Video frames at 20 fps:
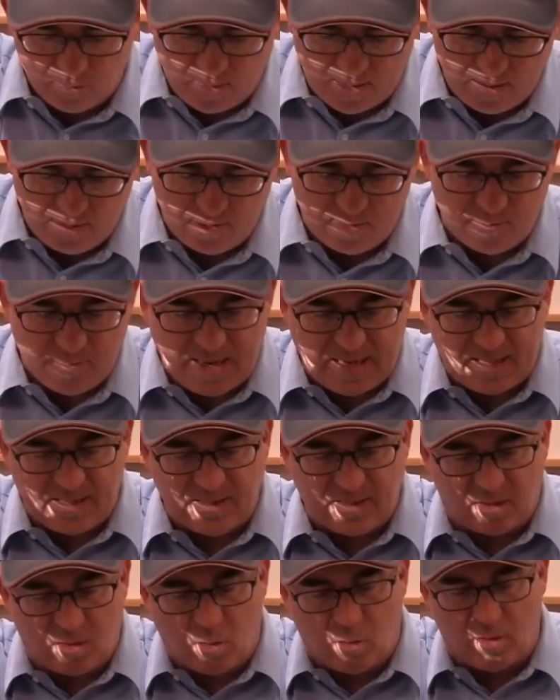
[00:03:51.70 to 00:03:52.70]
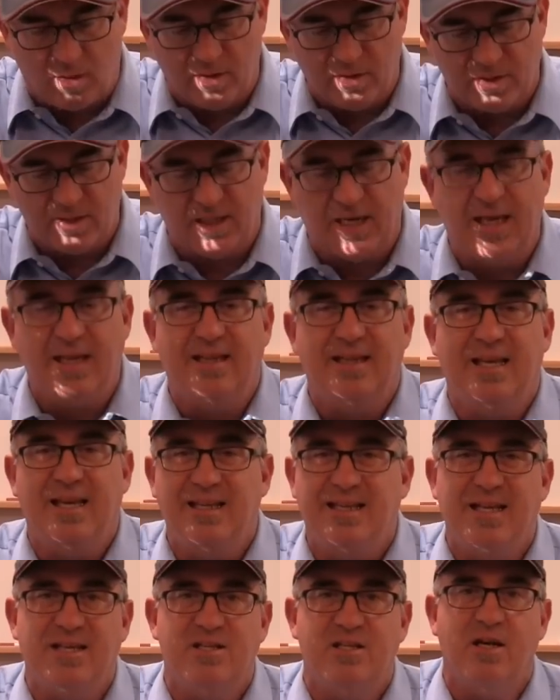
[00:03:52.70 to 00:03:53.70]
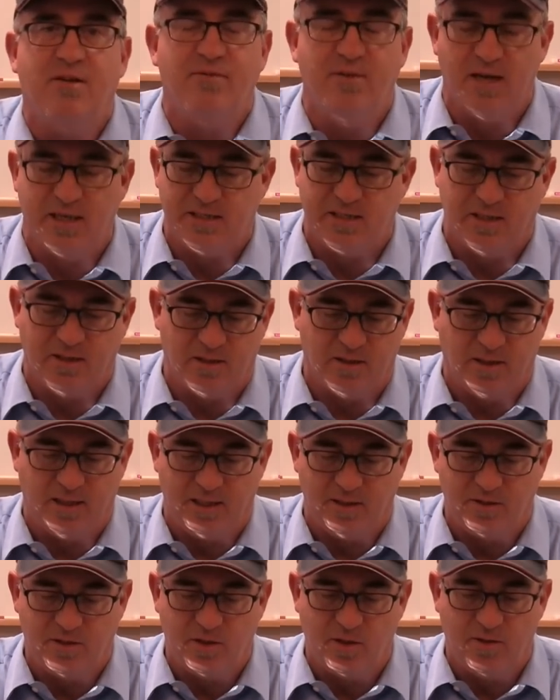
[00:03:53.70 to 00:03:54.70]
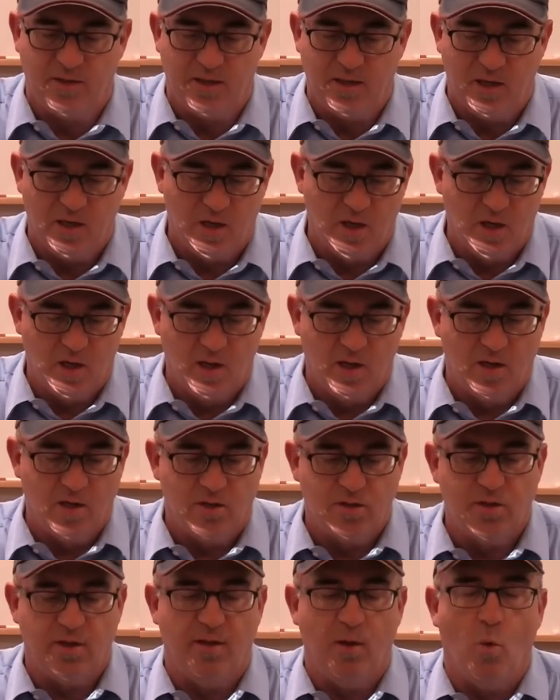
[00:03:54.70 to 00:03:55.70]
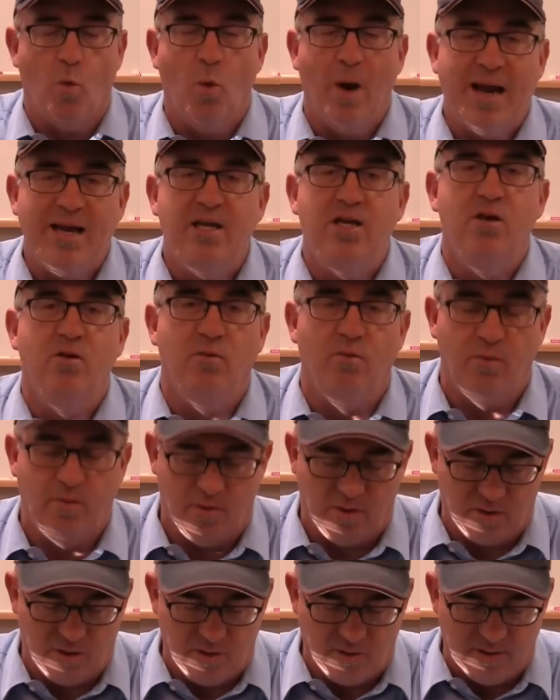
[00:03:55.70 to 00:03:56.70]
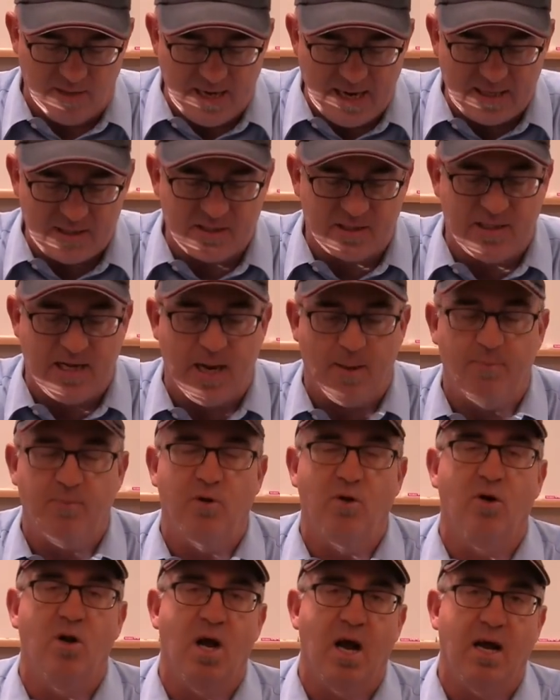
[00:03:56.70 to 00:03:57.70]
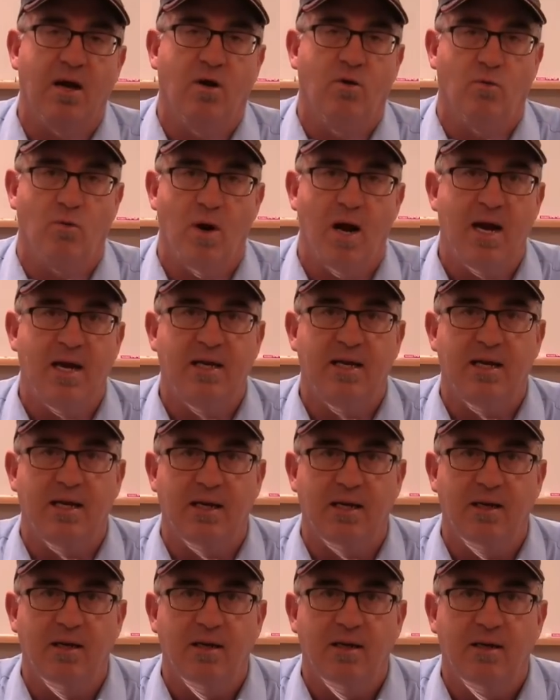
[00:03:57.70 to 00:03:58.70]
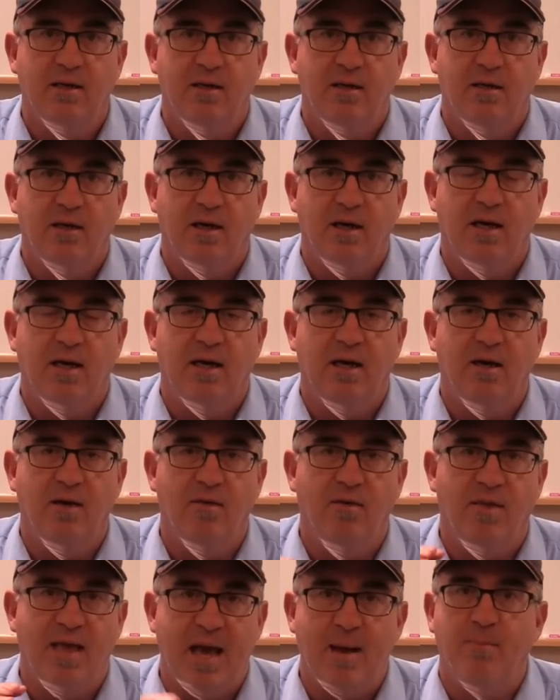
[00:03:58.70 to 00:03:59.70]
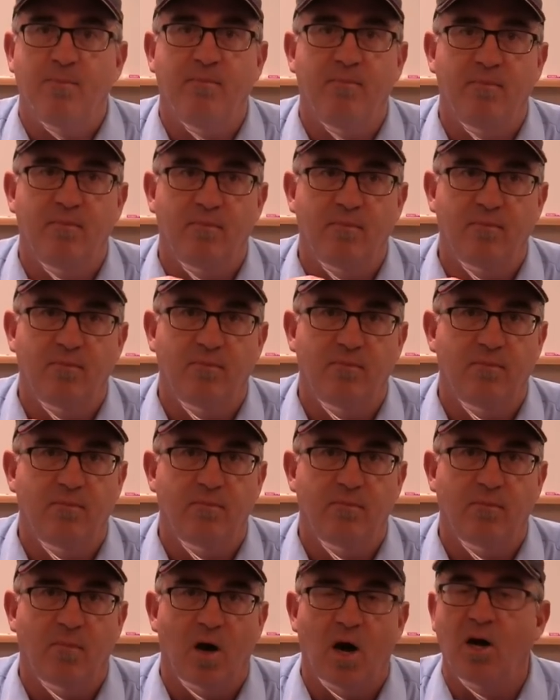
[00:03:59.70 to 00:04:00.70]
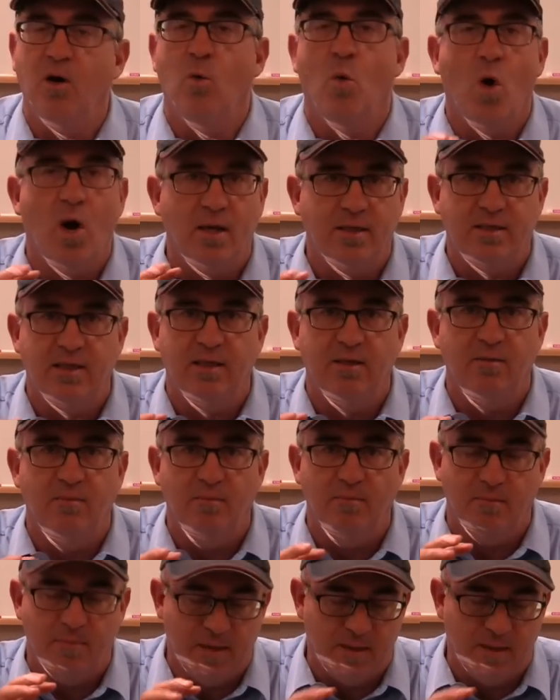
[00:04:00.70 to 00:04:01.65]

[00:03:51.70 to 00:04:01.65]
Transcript: right back in the corners, and get that stuff nice and clean, so that when you do the next step, you're not grinding that unwanted